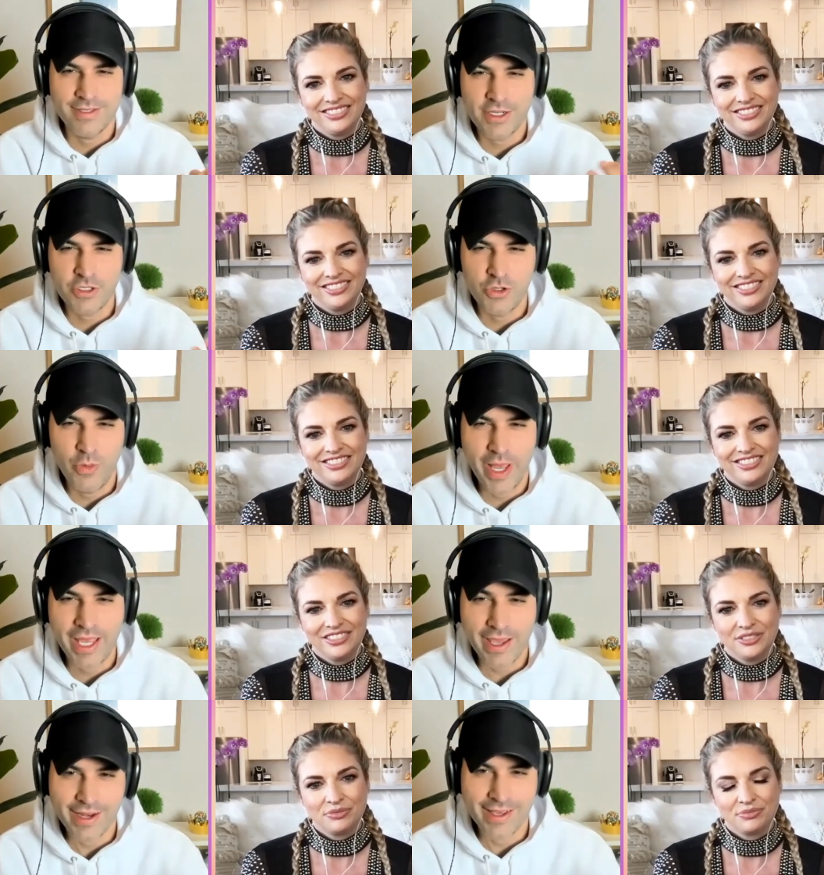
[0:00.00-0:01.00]
Speaker 1: sexual
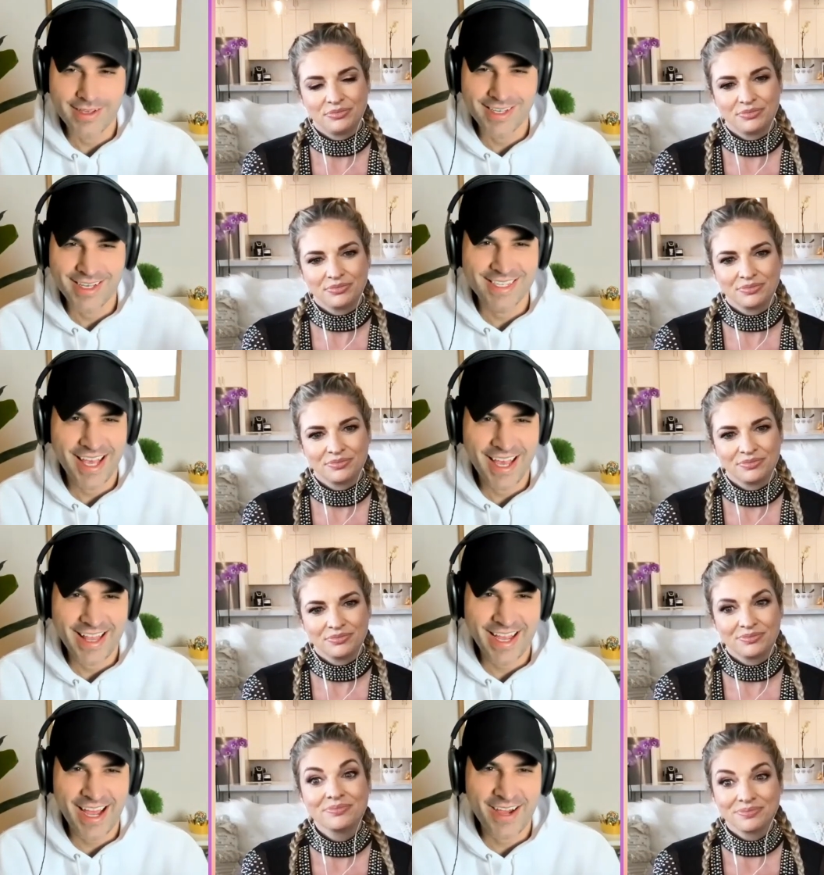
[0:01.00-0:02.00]
awakenings, I'd
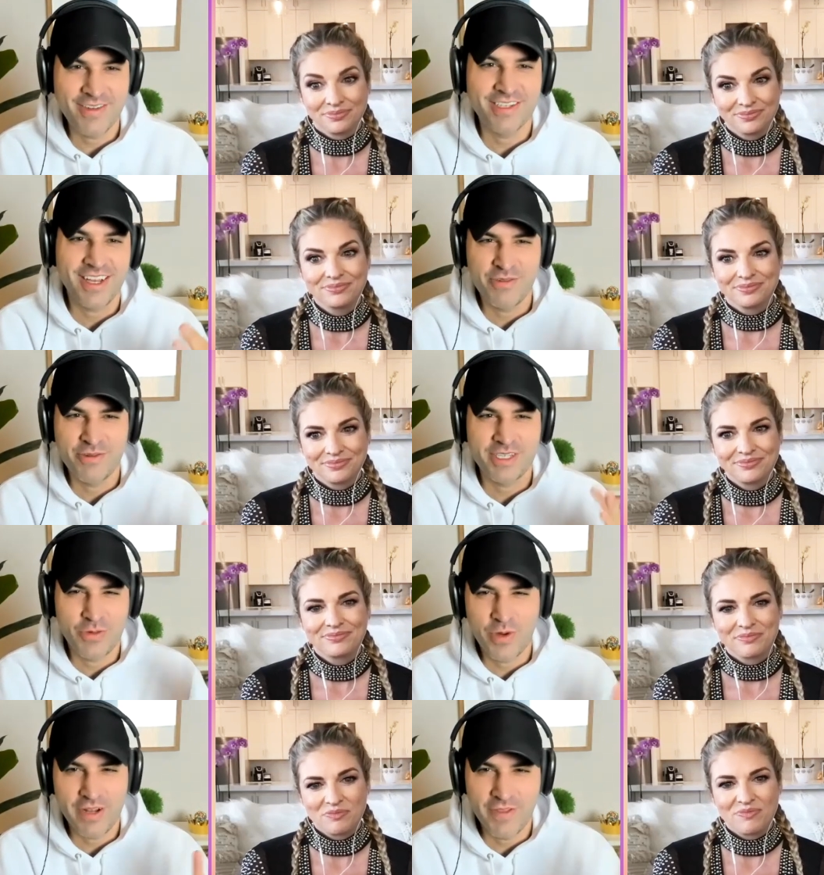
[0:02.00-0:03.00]
say. Like I always thought he
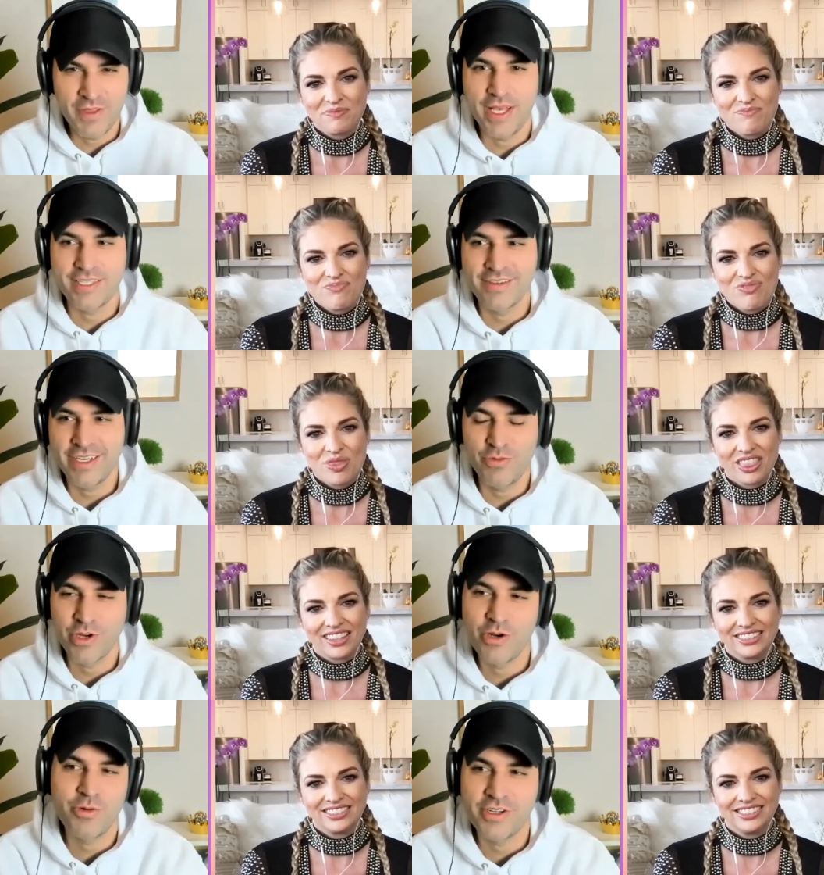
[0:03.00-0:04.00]
was like one of the best
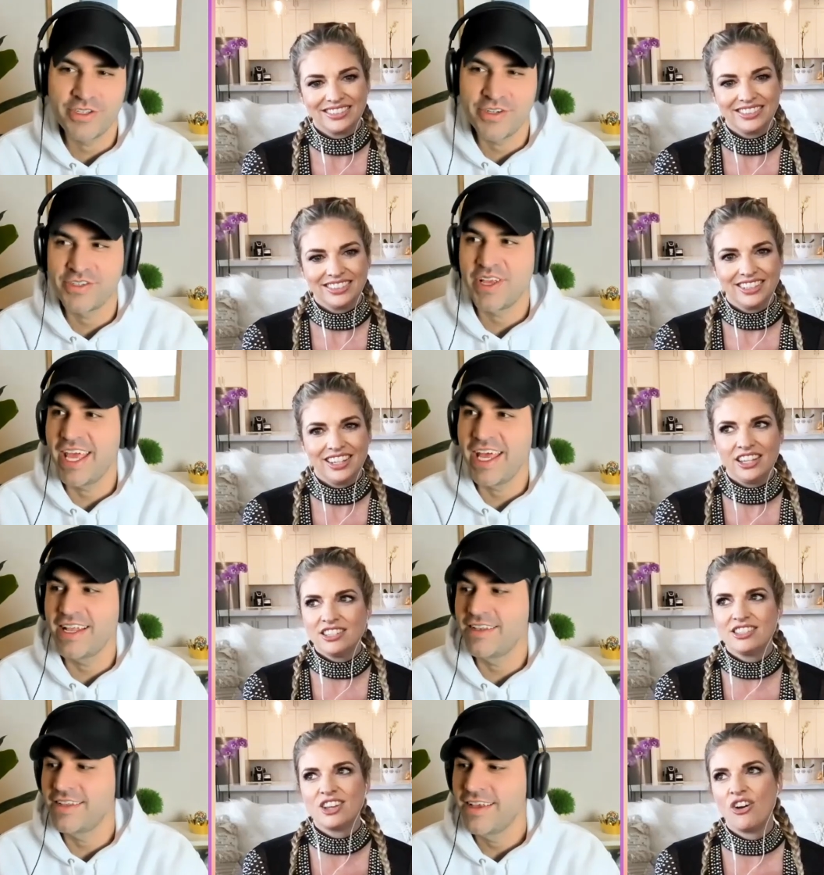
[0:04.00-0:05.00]
looking real worlders. He's
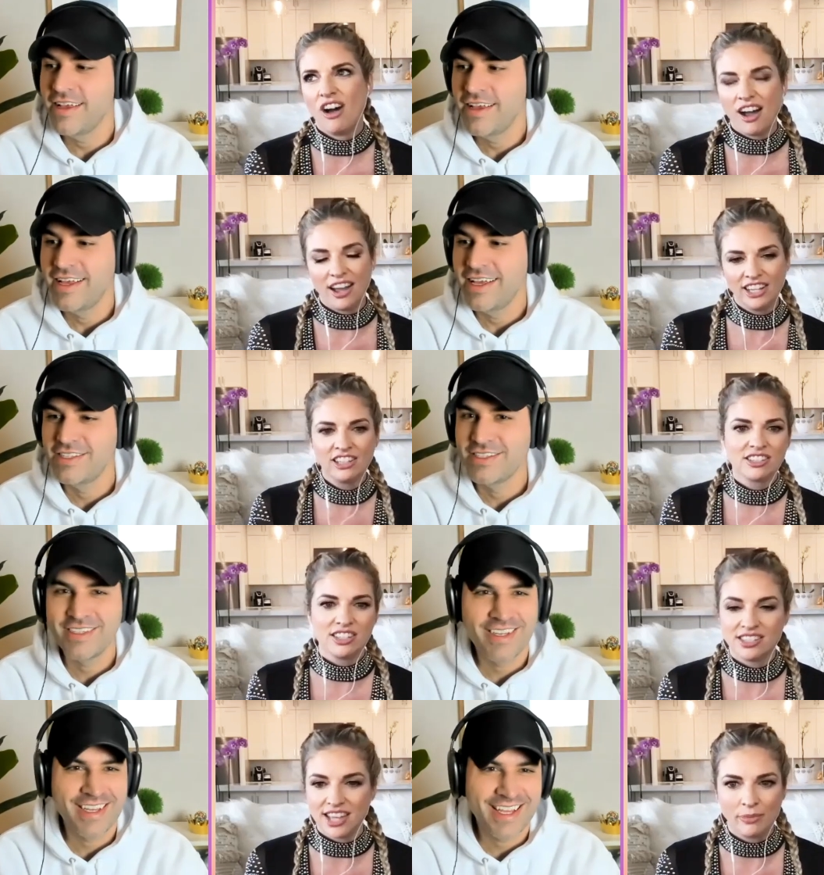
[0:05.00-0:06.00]
and so
Speaker 2: hot. He looks
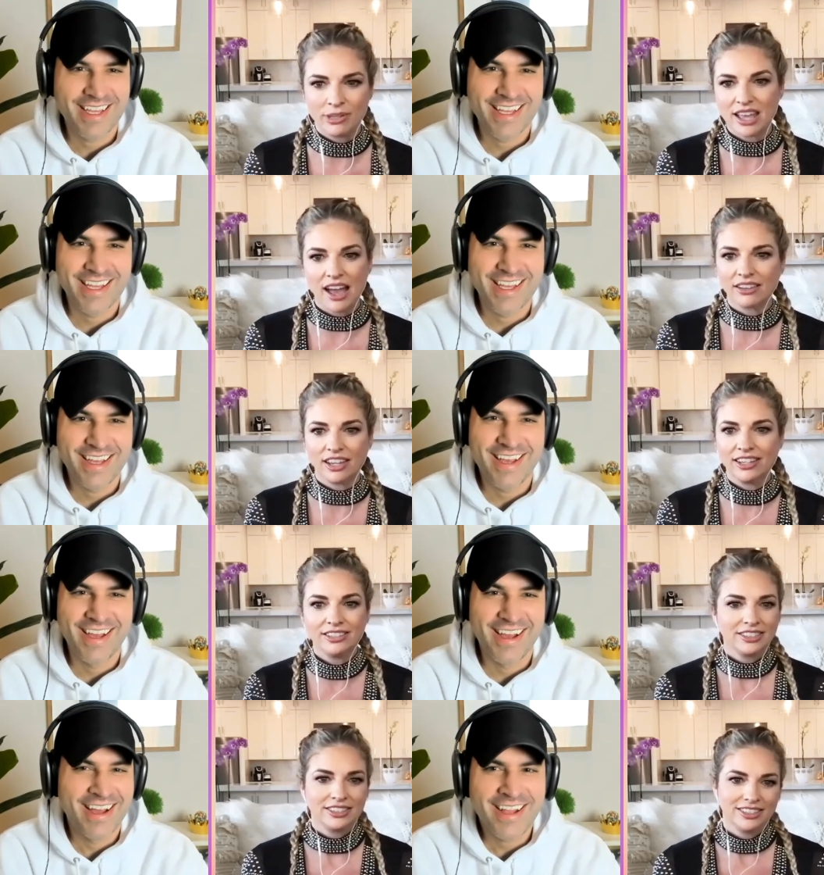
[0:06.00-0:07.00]
the same
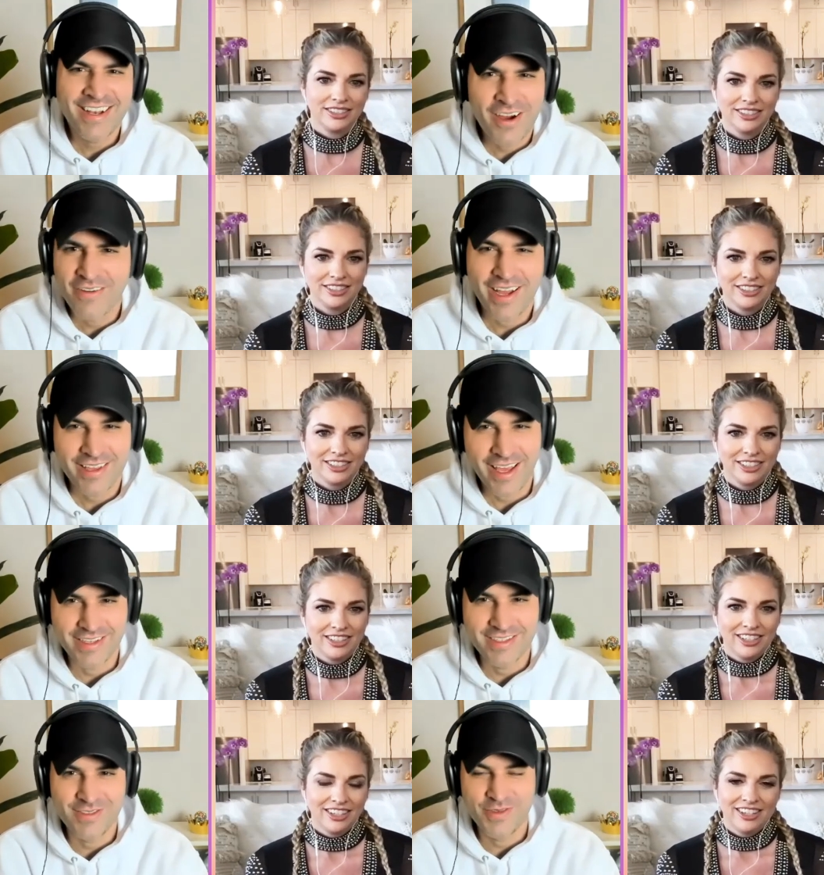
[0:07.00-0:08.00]
exactly.
Speaker 1: I know. I,
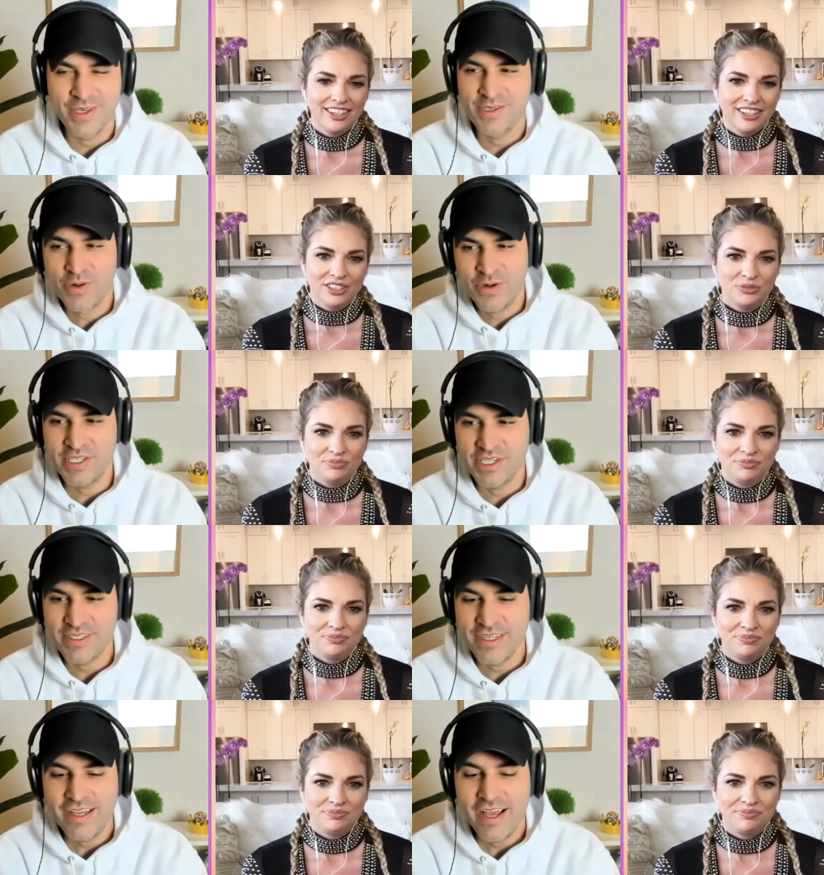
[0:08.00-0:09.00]
yeah, he's he's
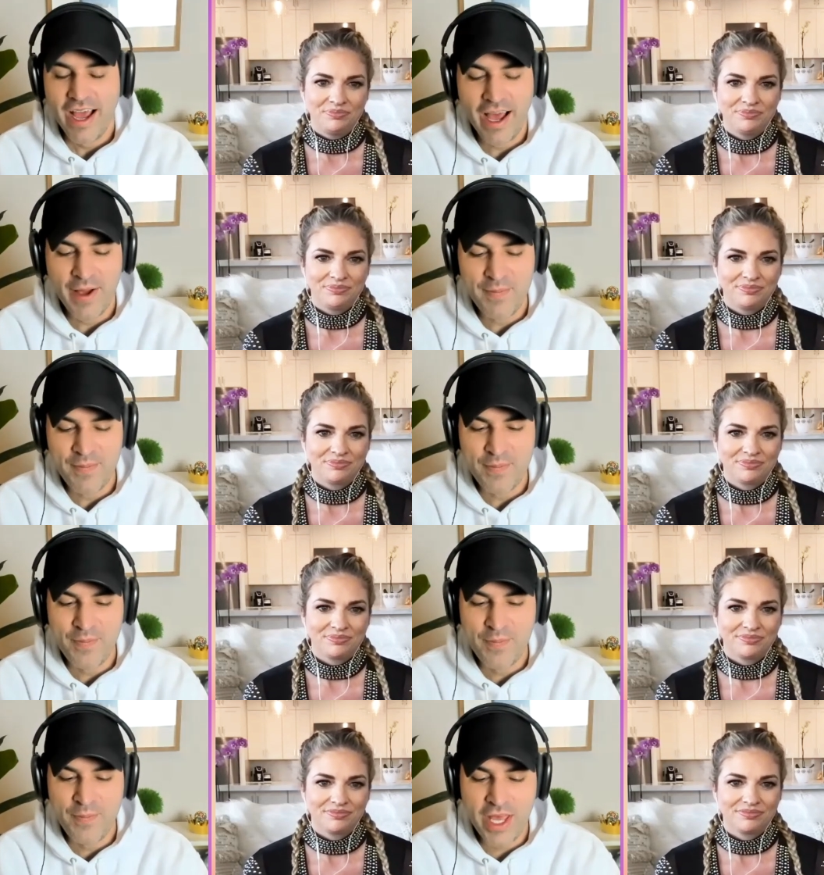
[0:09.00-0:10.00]
gorgeous. Um,
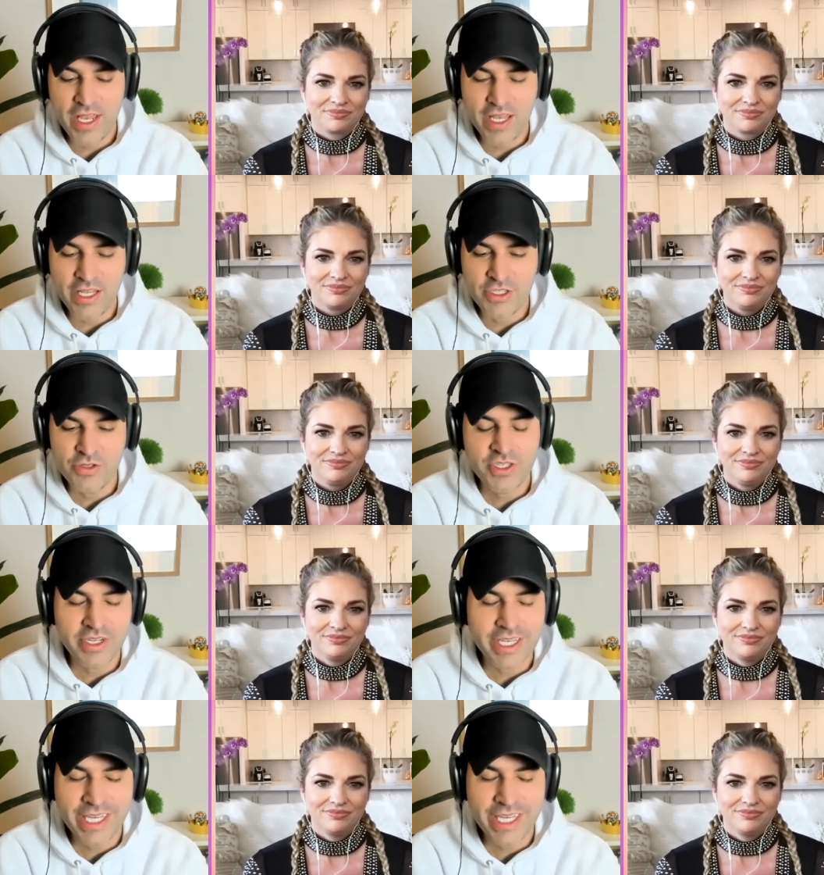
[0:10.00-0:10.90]
but do you still